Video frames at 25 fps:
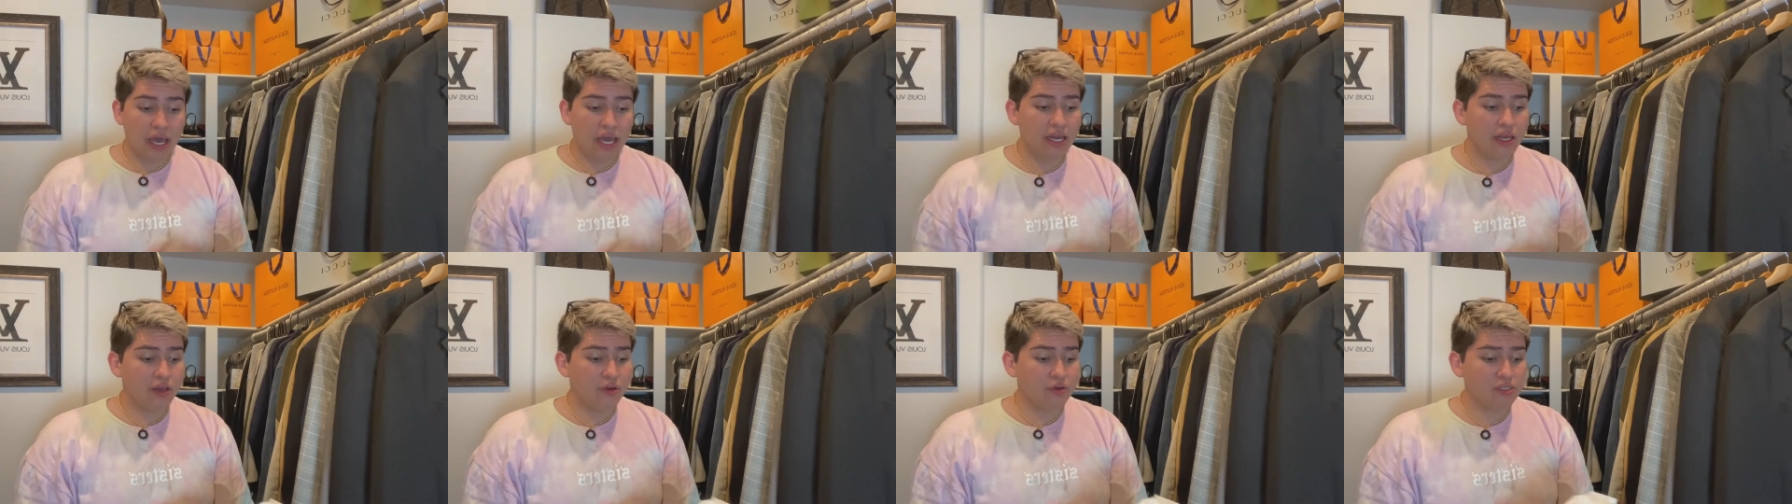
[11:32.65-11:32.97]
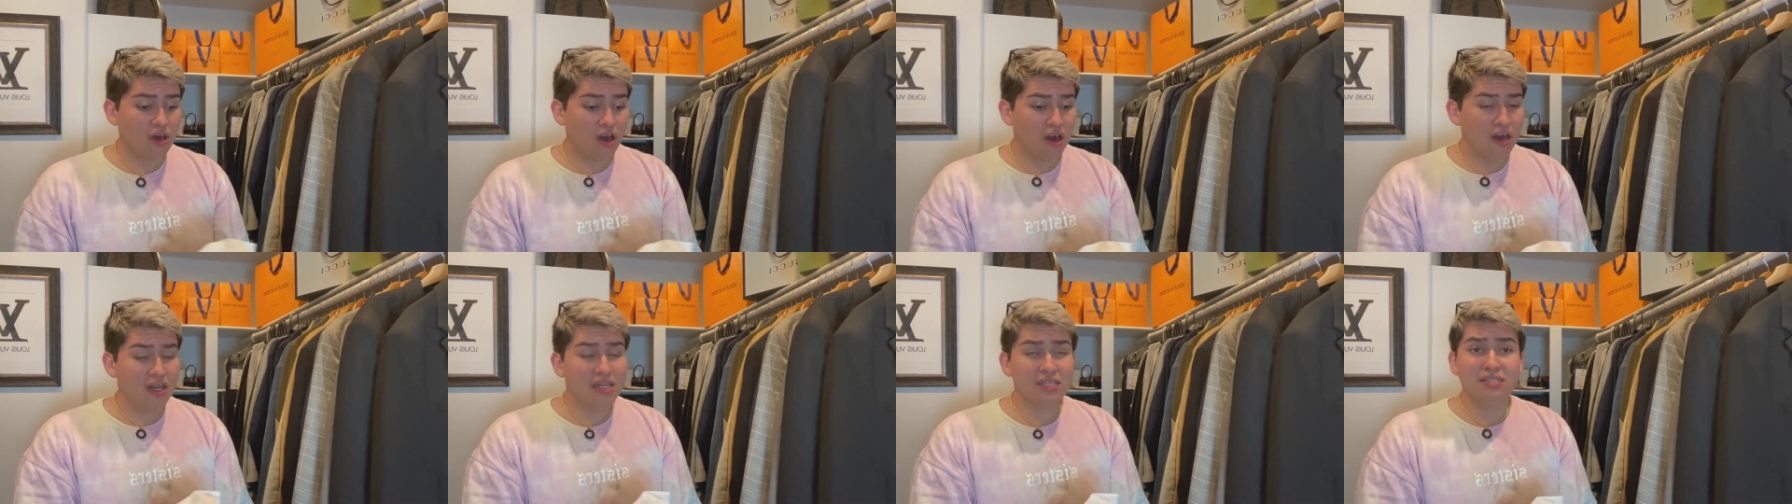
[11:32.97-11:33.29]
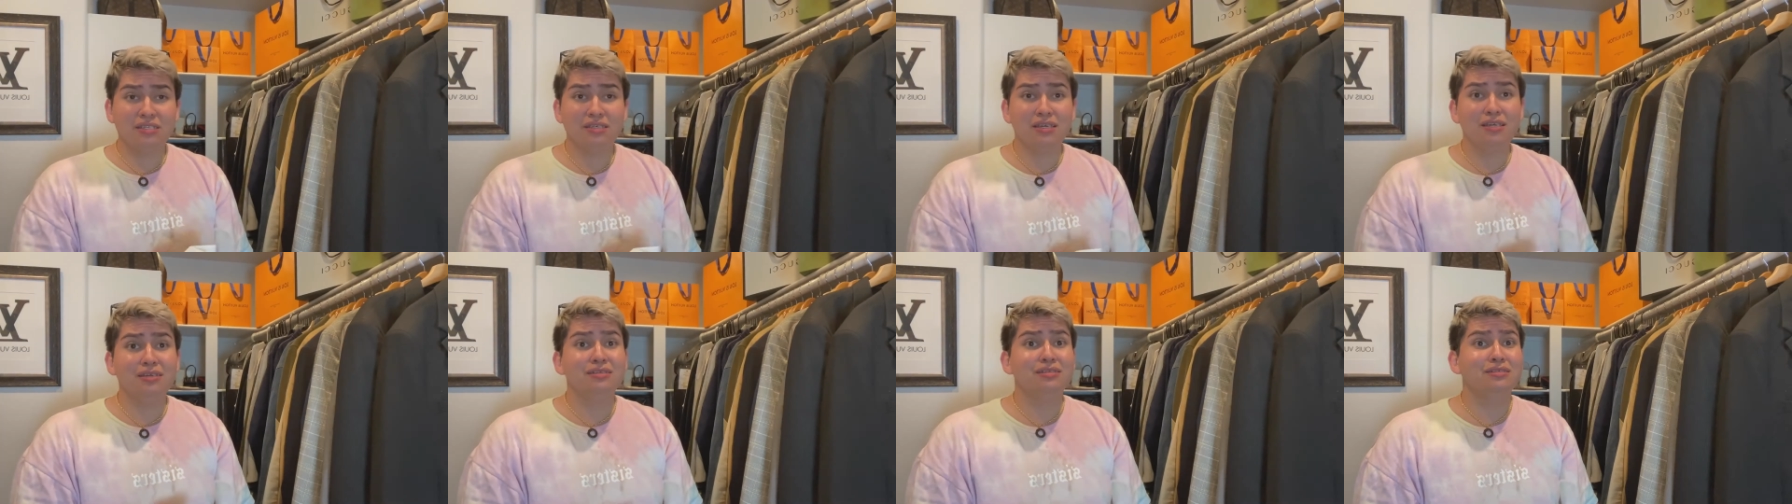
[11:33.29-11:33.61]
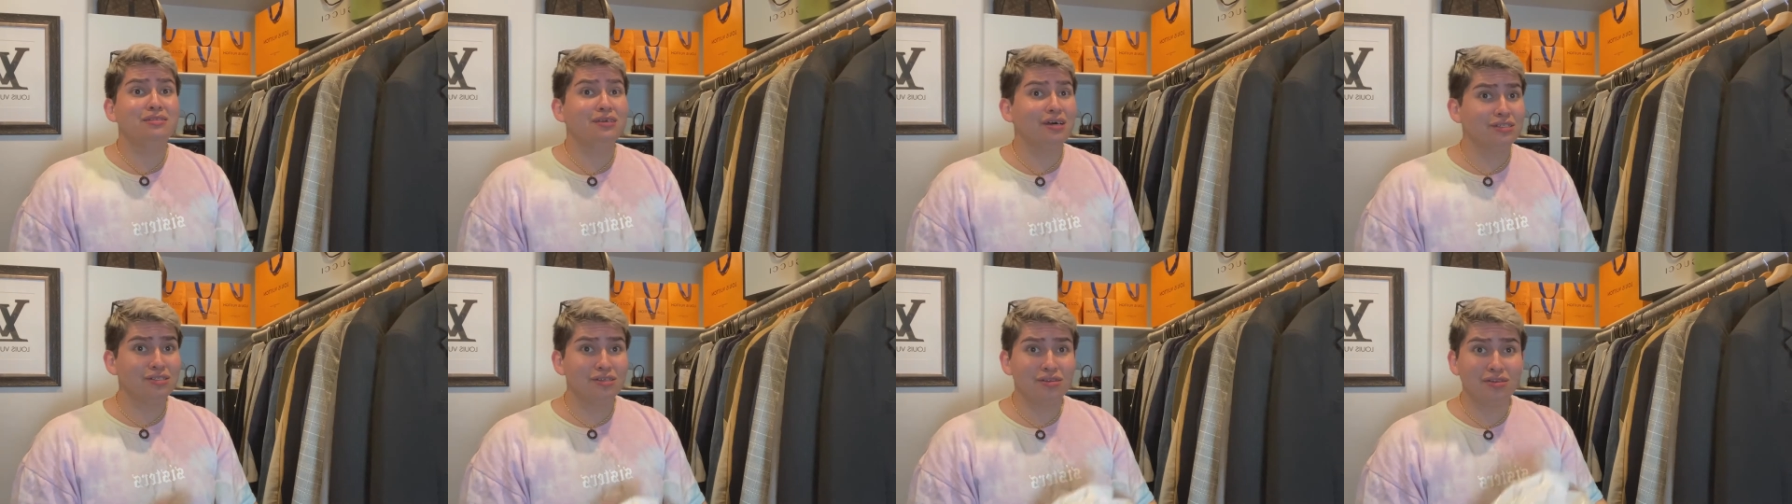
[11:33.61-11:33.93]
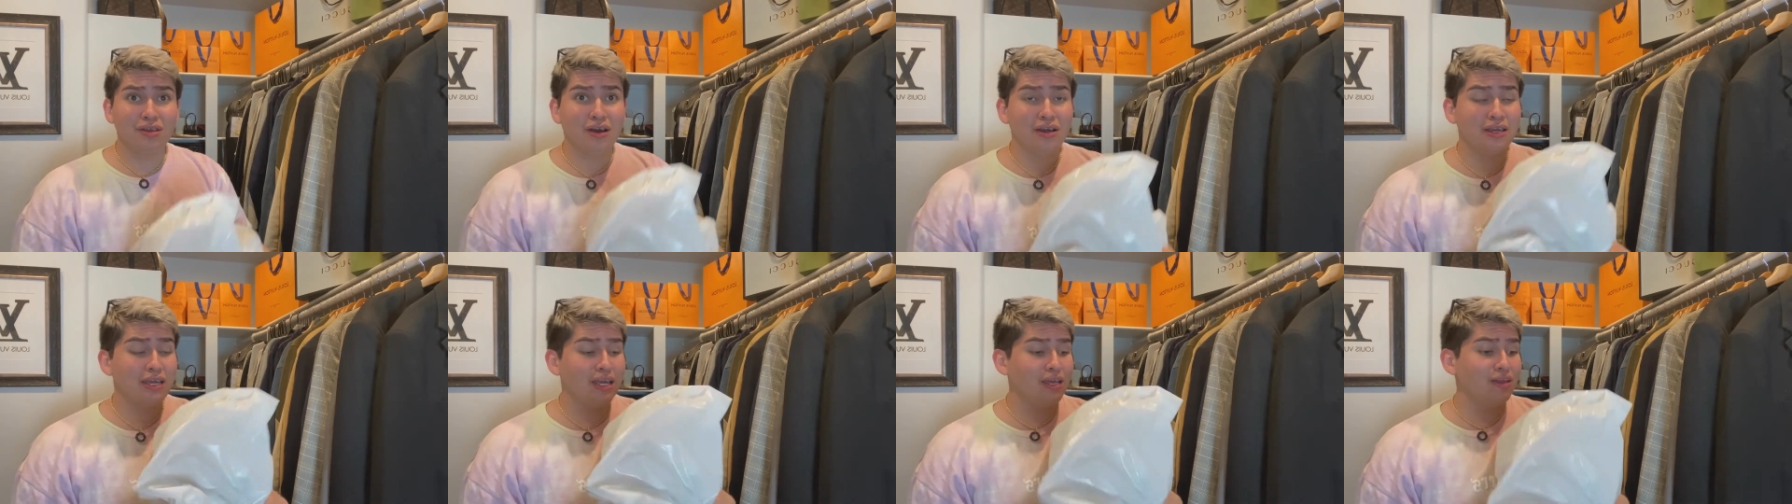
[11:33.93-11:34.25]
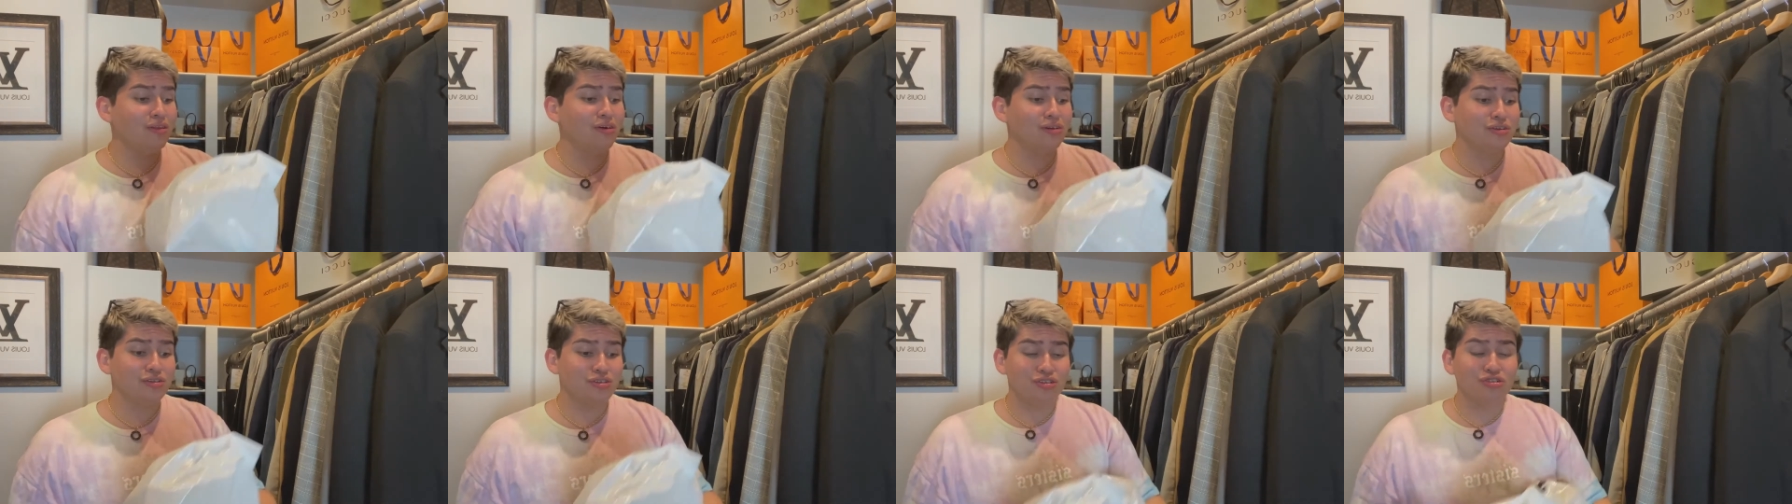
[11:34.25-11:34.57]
And it was honestly such a look. It looked